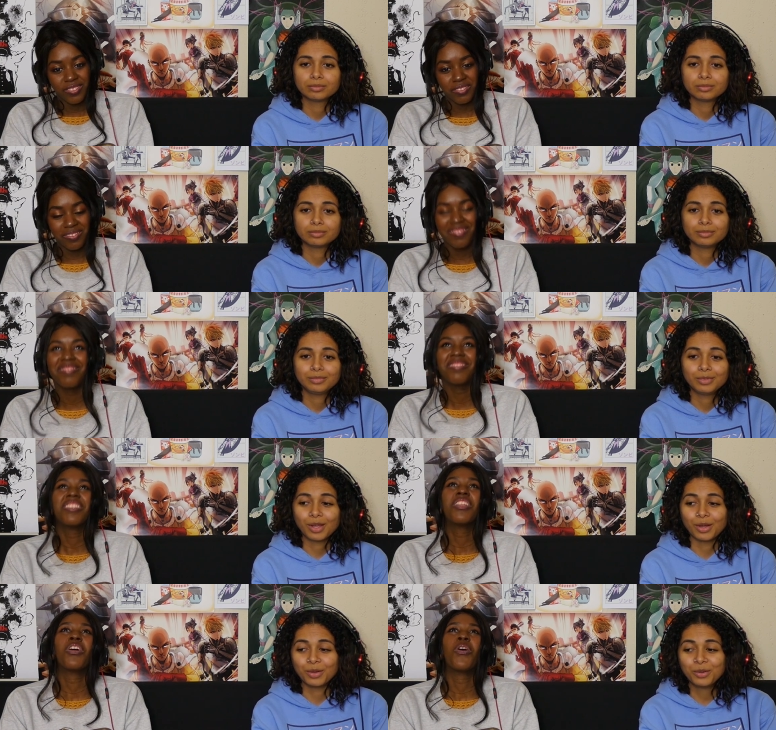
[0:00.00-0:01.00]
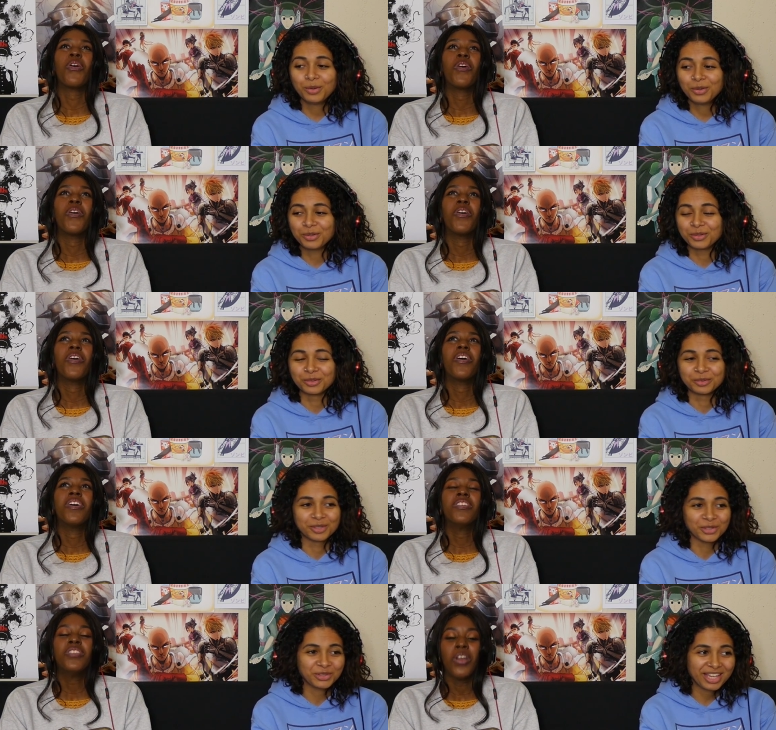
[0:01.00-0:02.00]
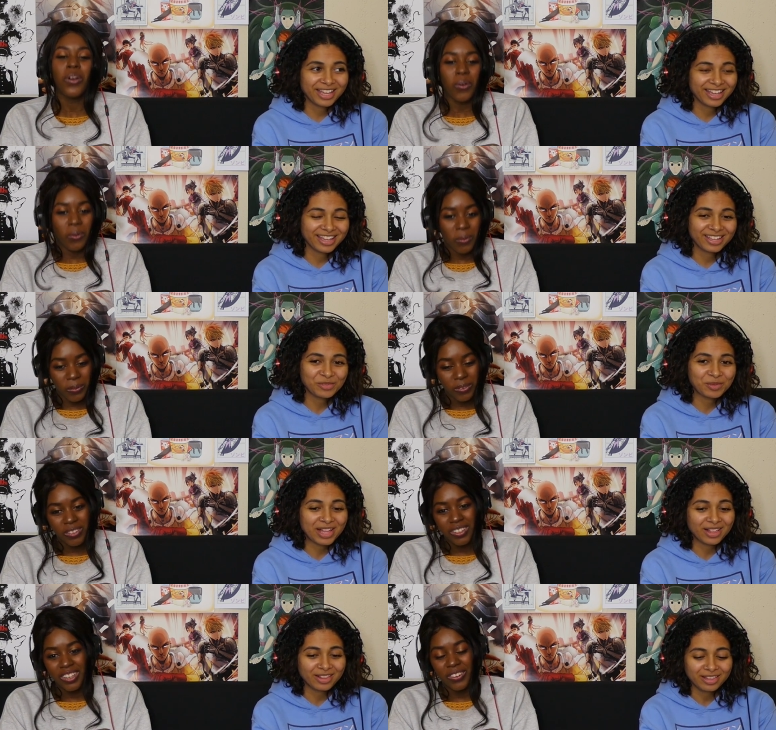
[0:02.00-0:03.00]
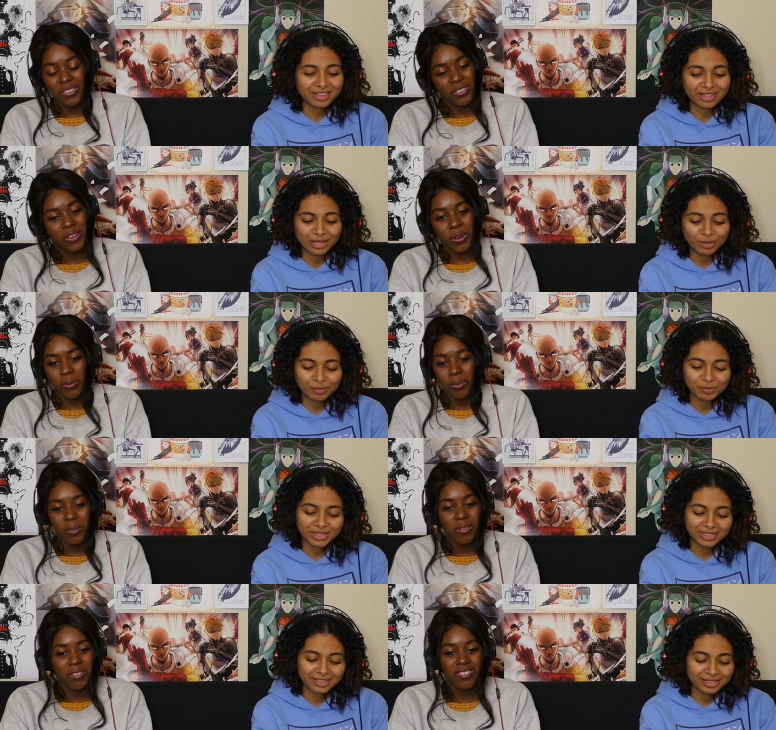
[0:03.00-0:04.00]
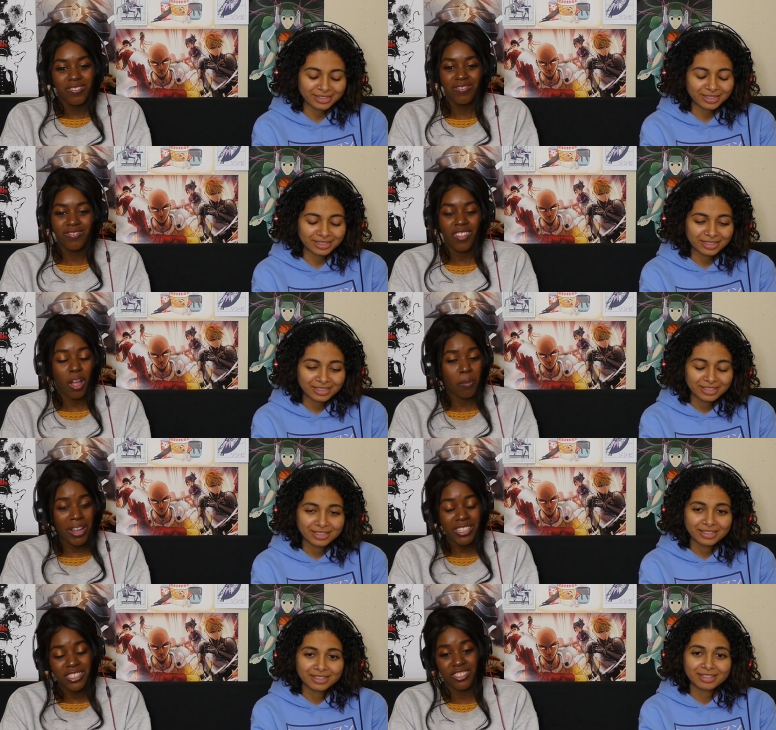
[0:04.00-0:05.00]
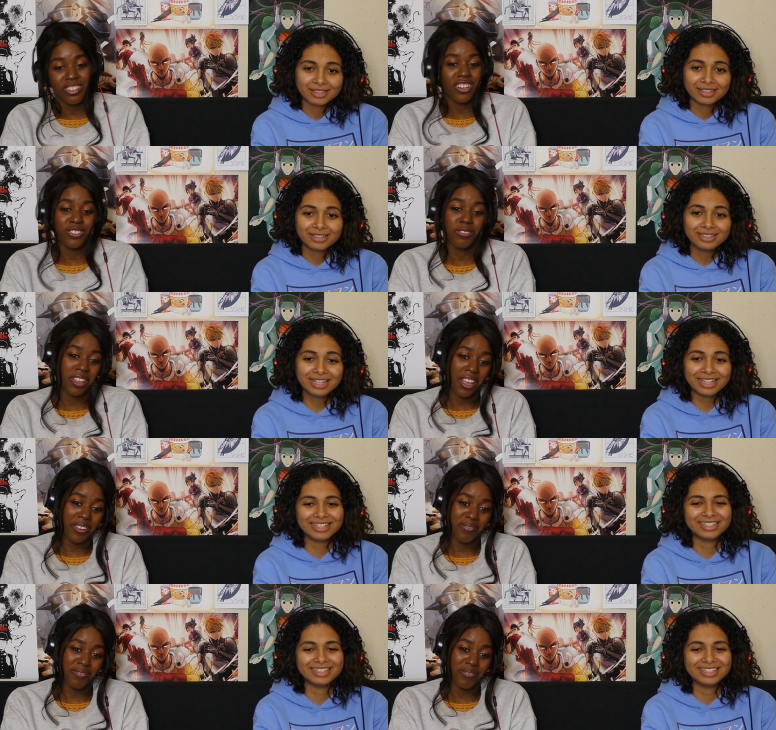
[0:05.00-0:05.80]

Speaker 1: until the last second. Oh, no. Well, no. All oh, Might does not do that.